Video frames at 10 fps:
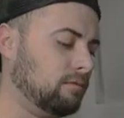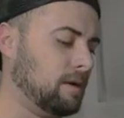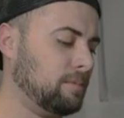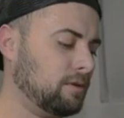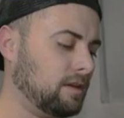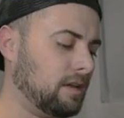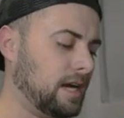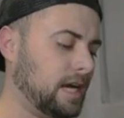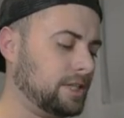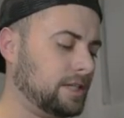Rebel
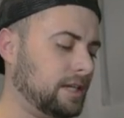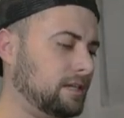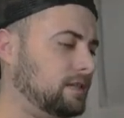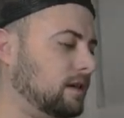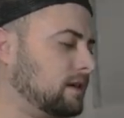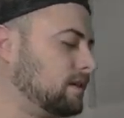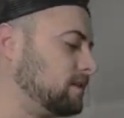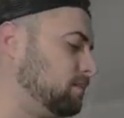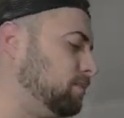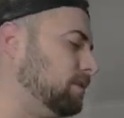Clash, and a
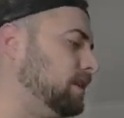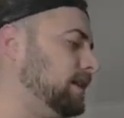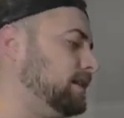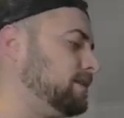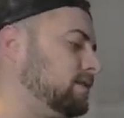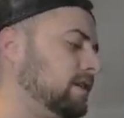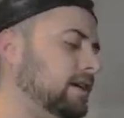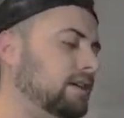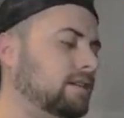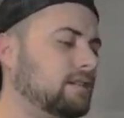Darkness Ablaze.
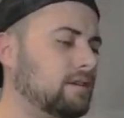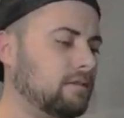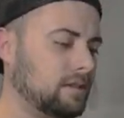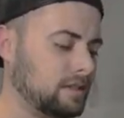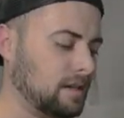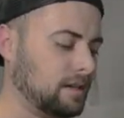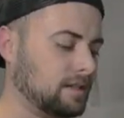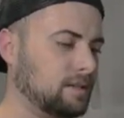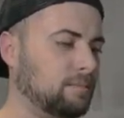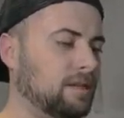Okay, let's go with the
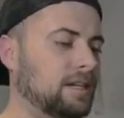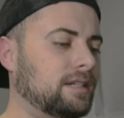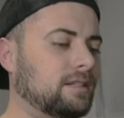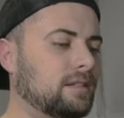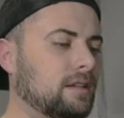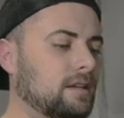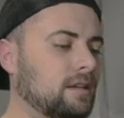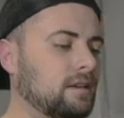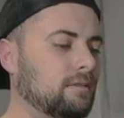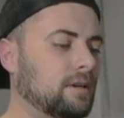Darkness Ablaze.
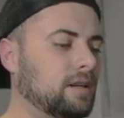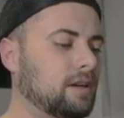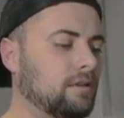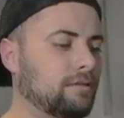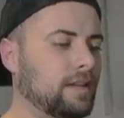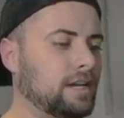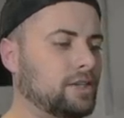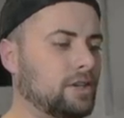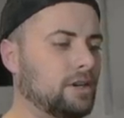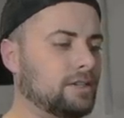We're gonna go for that
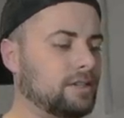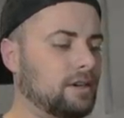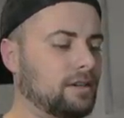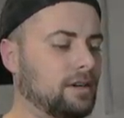Charizard